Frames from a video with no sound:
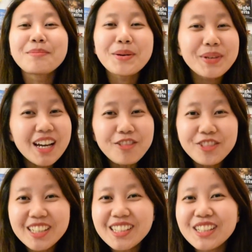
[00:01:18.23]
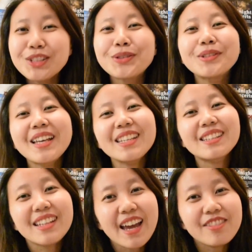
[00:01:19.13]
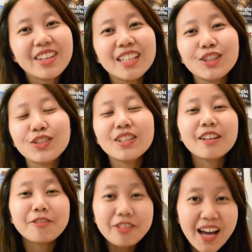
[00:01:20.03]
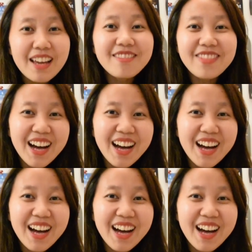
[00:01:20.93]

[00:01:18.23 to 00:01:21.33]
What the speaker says: But without further ado, let's dive into the 5